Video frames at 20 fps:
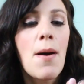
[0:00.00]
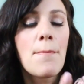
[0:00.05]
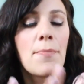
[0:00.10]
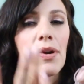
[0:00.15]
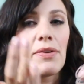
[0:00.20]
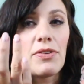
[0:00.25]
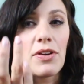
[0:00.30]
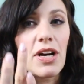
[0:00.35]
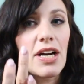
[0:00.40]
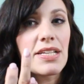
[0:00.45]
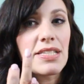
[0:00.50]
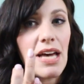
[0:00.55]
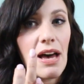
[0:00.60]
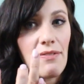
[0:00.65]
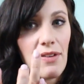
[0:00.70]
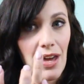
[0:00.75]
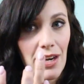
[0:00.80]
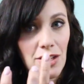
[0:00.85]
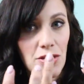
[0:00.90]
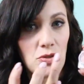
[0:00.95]
but if you guys
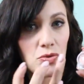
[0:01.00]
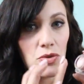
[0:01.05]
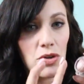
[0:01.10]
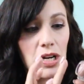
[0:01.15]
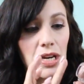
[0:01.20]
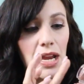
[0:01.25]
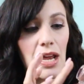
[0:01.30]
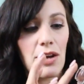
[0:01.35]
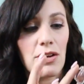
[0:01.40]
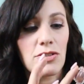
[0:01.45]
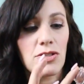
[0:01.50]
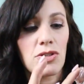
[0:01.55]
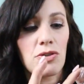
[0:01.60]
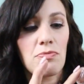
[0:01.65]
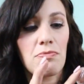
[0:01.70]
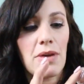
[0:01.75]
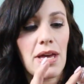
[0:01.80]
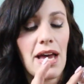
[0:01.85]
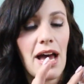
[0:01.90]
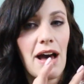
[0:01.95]
have any sort of nails, you
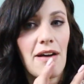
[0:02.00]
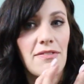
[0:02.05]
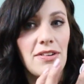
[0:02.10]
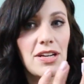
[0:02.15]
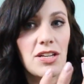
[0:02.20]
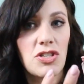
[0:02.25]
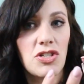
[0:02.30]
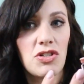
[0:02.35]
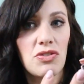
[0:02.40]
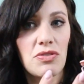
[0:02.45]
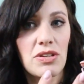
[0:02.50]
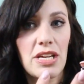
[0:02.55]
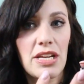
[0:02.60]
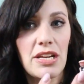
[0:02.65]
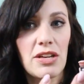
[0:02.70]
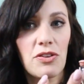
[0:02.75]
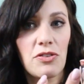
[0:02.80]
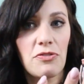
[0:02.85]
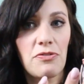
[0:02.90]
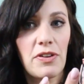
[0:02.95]
may have an issue
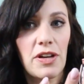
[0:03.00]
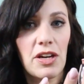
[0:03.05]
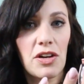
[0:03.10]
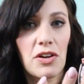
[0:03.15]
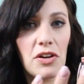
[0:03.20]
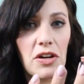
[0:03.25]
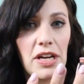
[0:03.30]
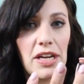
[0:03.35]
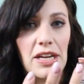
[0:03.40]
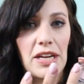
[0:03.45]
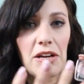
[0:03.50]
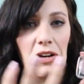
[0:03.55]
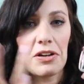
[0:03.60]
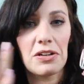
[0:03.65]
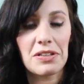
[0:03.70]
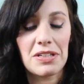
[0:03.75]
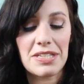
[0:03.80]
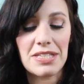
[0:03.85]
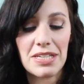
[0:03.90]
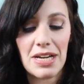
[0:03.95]
getting your finger in here,
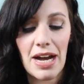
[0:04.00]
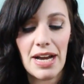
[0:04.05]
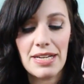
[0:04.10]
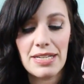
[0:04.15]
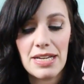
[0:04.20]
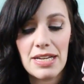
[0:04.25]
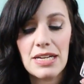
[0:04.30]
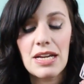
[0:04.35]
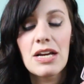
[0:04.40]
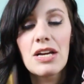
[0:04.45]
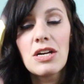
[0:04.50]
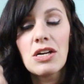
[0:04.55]
at least I did.